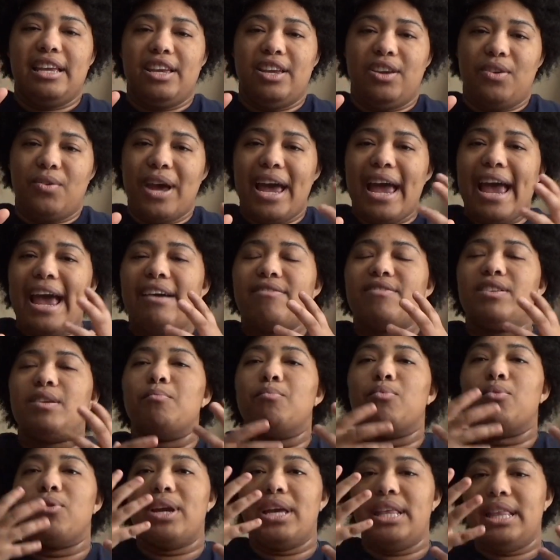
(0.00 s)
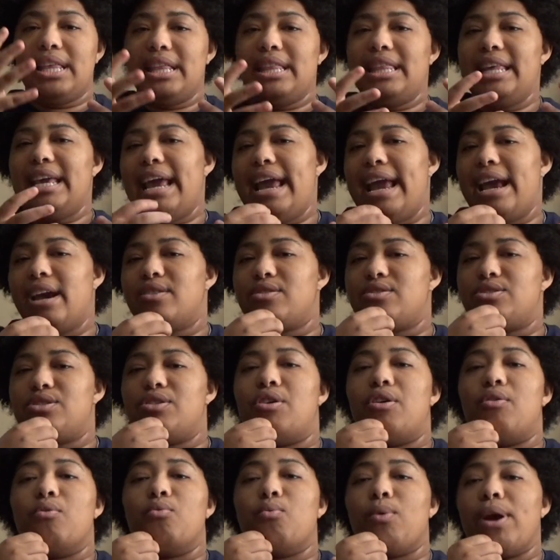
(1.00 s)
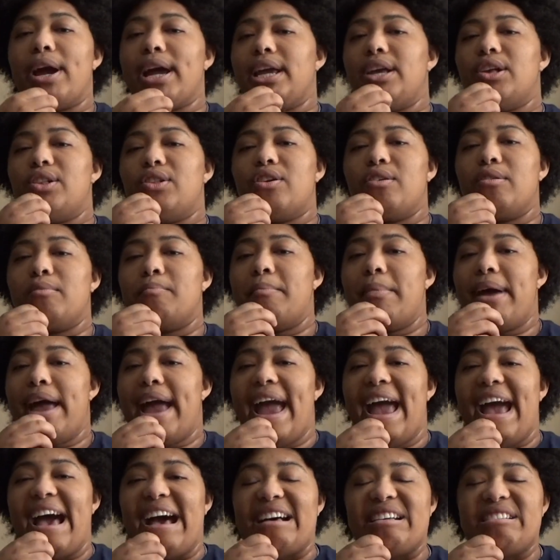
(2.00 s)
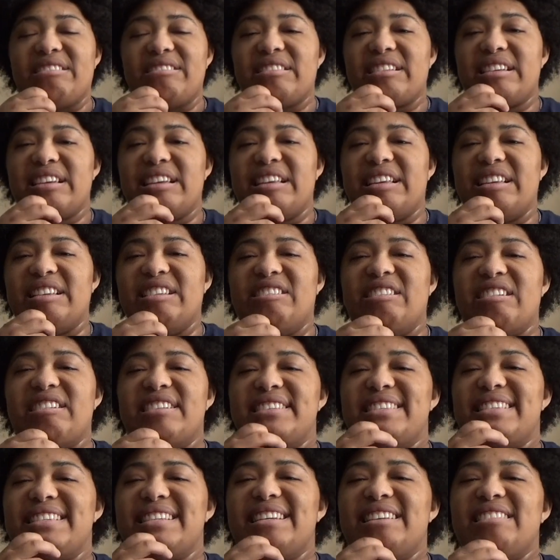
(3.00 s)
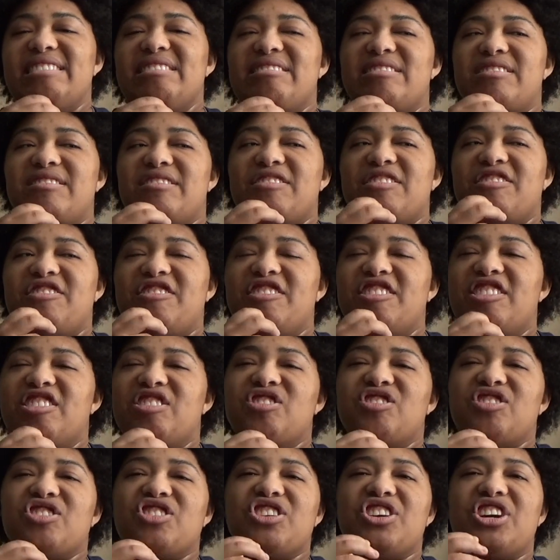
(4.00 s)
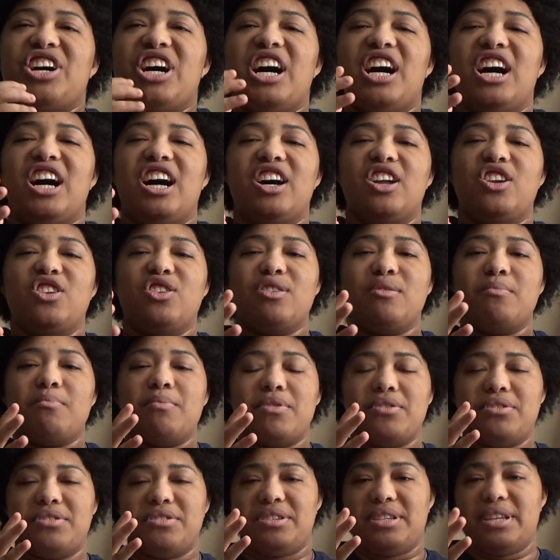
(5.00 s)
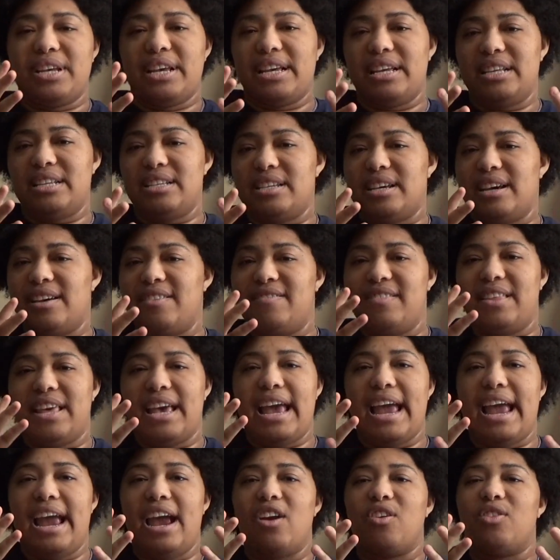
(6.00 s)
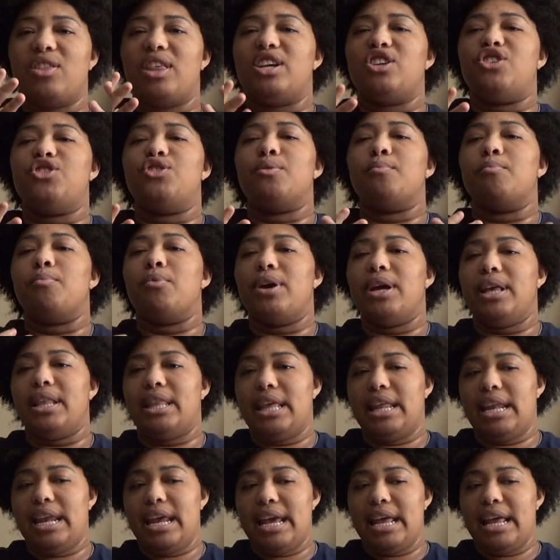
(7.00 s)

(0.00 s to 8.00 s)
you have to breathe in the air, so a regular mask doesn't filter 100% of the air that you're breathing